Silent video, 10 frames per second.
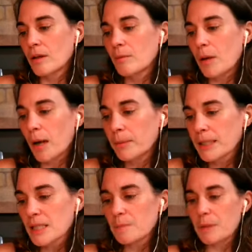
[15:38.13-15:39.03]
Public
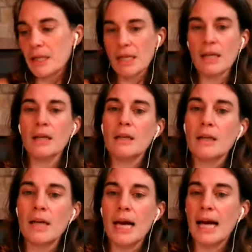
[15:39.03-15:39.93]
speaking
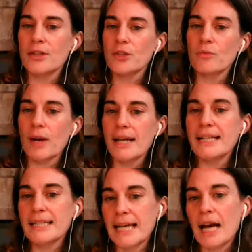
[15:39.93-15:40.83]
has you write
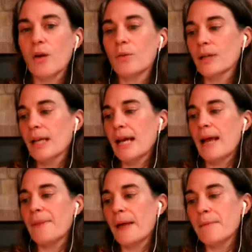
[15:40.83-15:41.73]
it down
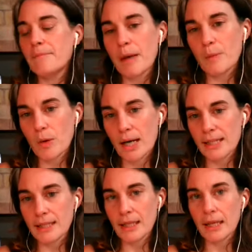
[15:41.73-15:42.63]
and then
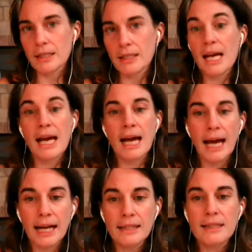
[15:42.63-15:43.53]
memorizing it.
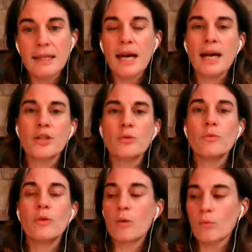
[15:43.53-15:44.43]
Acting has
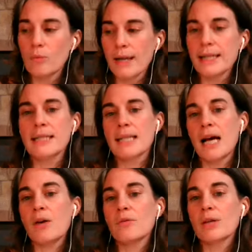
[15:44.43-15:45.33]
you write it
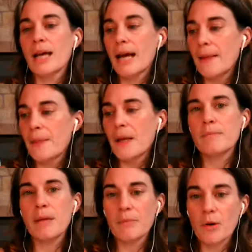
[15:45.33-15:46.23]
down and
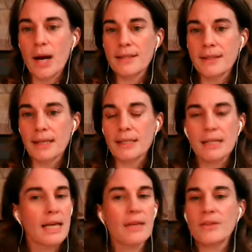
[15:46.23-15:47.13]
then memorizing it.
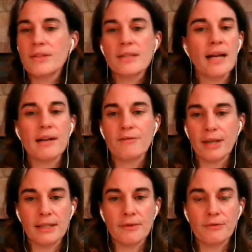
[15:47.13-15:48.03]
This is not
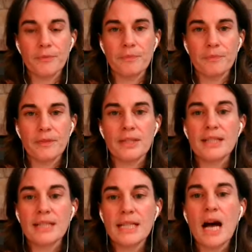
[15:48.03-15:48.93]
effective. This
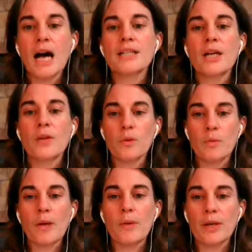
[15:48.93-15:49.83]
is not the
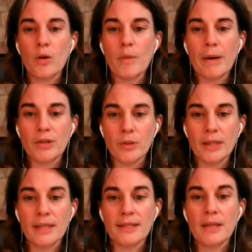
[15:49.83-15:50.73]
right way to go about
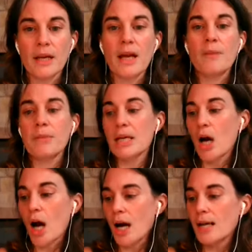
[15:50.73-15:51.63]
doing this,
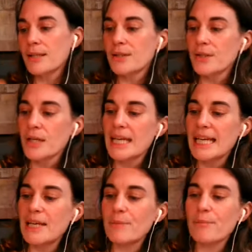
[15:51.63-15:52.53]
because
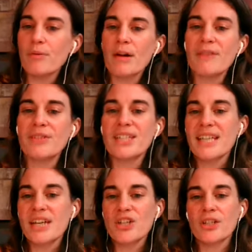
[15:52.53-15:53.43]

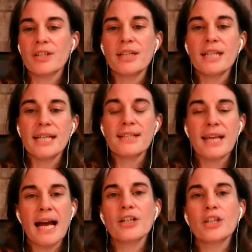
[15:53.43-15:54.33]
improvisation is
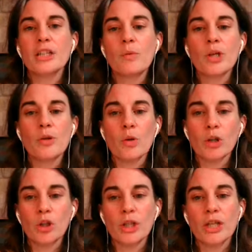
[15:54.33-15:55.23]
actually what you are
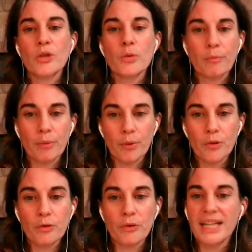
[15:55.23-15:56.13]
looking to
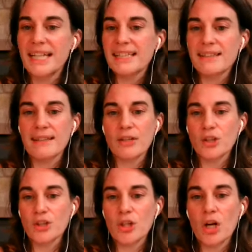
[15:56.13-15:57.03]
improve. It's not
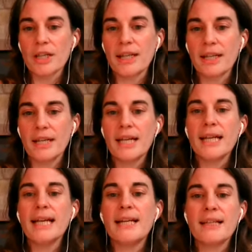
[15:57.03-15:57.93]
just talking,
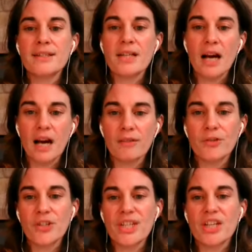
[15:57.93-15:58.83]
it is
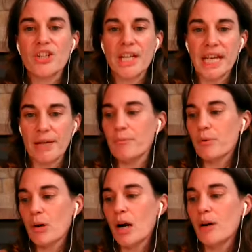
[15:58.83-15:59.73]
conversation
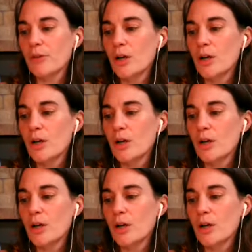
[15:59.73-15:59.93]
improv.